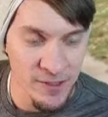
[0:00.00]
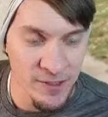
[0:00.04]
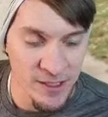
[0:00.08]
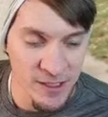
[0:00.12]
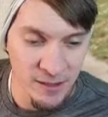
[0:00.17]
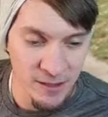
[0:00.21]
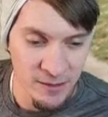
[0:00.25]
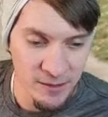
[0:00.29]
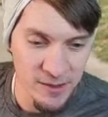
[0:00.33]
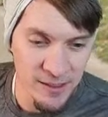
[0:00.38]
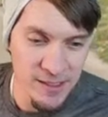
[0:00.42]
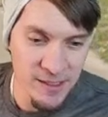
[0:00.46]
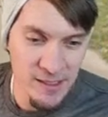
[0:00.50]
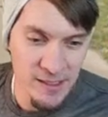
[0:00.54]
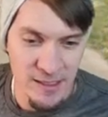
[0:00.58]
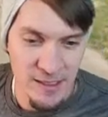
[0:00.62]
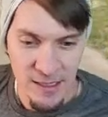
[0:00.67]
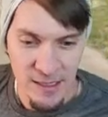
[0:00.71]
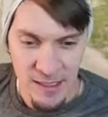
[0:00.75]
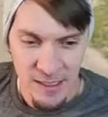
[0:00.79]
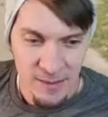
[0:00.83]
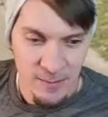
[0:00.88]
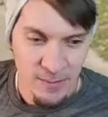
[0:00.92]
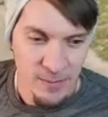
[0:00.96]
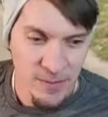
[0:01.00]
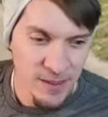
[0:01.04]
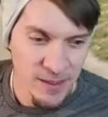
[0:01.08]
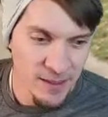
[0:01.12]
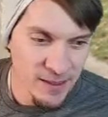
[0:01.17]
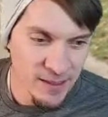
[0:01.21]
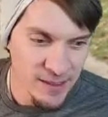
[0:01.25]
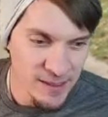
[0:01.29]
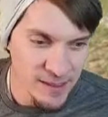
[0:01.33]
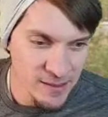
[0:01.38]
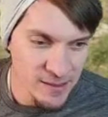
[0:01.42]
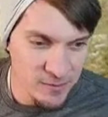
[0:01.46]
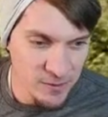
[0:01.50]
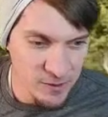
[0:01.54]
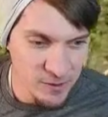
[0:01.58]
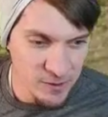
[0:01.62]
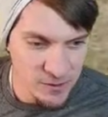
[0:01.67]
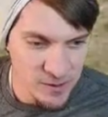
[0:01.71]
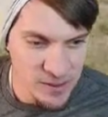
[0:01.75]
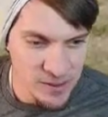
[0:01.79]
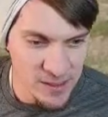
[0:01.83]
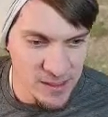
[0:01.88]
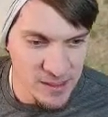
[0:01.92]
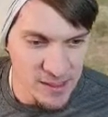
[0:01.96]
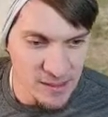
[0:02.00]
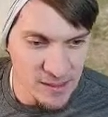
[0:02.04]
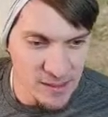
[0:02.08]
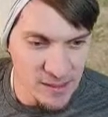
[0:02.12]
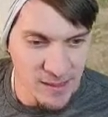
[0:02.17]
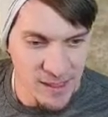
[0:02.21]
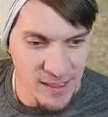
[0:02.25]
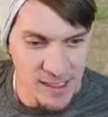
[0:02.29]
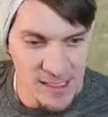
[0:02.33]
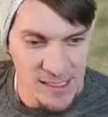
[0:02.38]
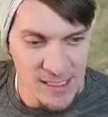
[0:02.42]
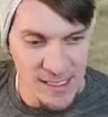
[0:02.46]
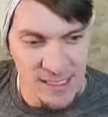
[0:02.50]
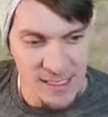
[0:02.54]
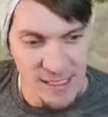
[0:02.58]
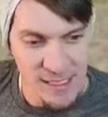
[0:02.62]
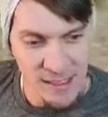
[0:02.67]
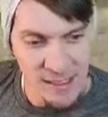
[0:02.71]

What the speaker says: shared this, but this view is just amazing,